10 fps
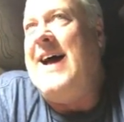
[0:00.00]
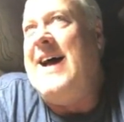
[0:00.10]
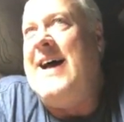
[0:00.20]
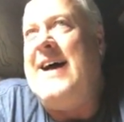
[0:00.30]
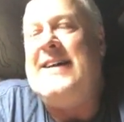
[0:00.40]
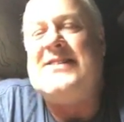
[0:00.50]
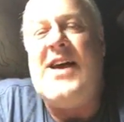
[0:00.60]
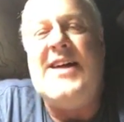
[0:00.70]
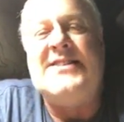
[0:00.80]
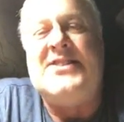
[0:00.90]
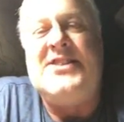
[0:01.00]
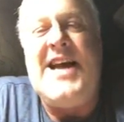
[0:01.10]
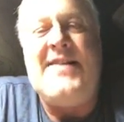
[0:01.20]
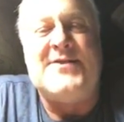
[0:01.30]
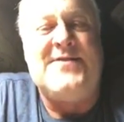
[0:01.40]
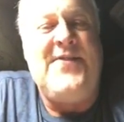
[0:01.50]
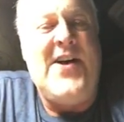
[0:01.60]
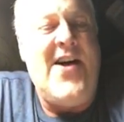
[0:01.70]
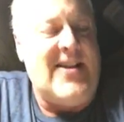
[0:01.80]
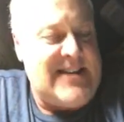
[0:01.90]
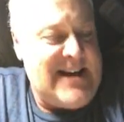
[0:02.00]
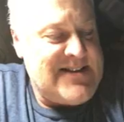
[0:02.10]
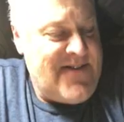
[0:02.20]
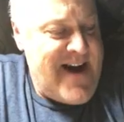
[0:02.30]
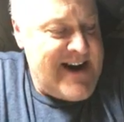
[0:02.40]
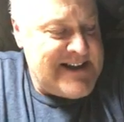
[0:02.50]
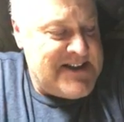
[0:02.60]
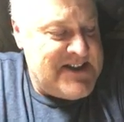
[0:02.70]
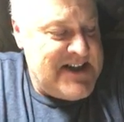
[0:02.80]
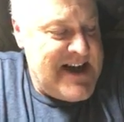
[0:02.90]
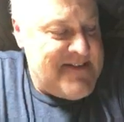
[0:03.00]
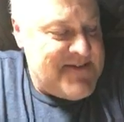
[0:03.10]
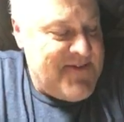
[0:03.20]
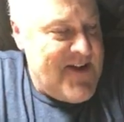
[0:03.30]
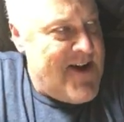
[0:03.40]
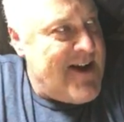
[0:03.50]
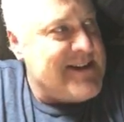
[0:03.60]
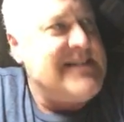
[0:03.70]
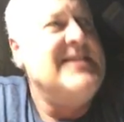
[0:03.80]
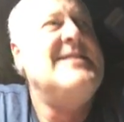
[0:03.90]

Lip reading: It's all Jeff's fault. That's right, it's Jeff's fault.